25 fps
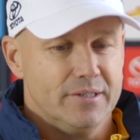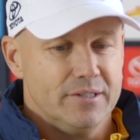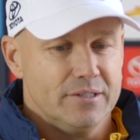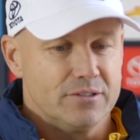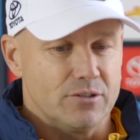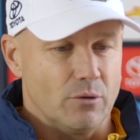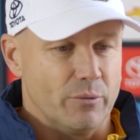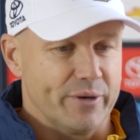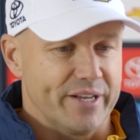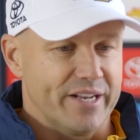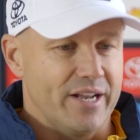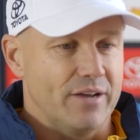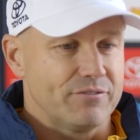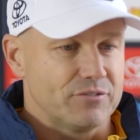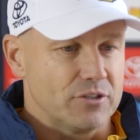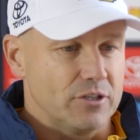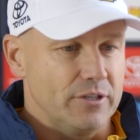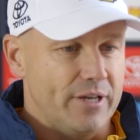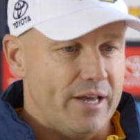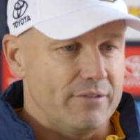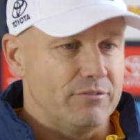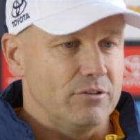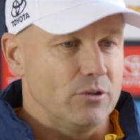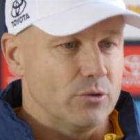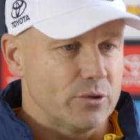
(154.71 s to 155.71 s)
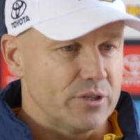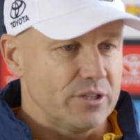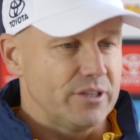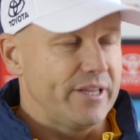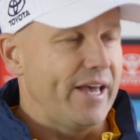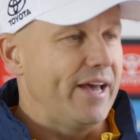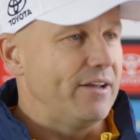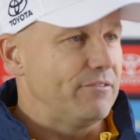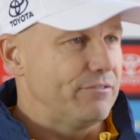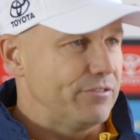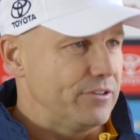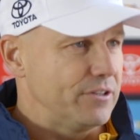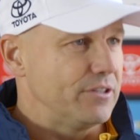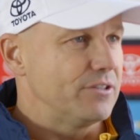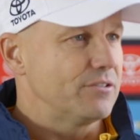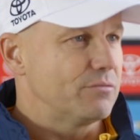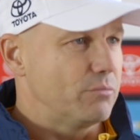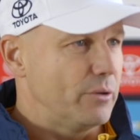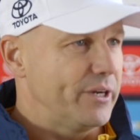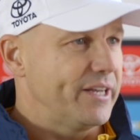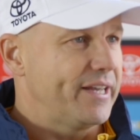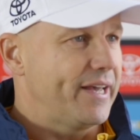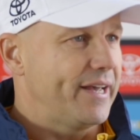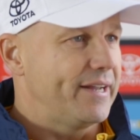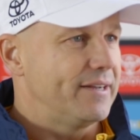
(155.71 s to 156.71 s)
so we're going to have a look at that for this
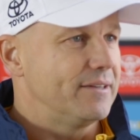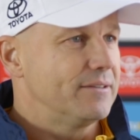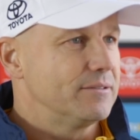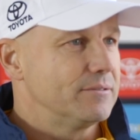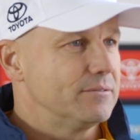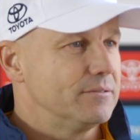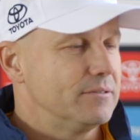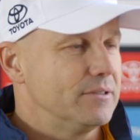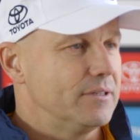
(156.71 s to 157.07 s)
weekend,